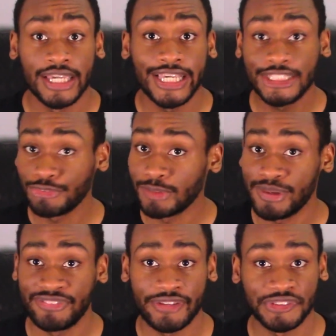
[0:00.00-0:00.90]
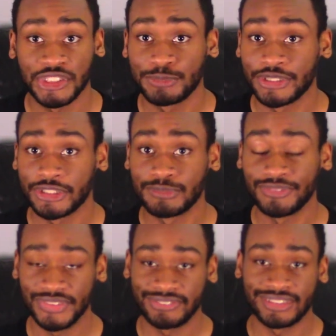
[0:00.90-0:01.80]
it's one of my favorite superhero
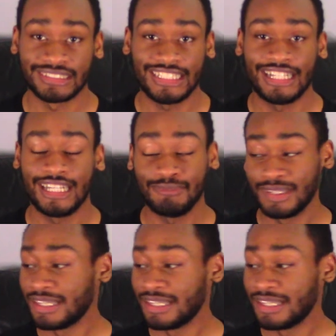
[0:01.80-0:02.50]
movies of all time.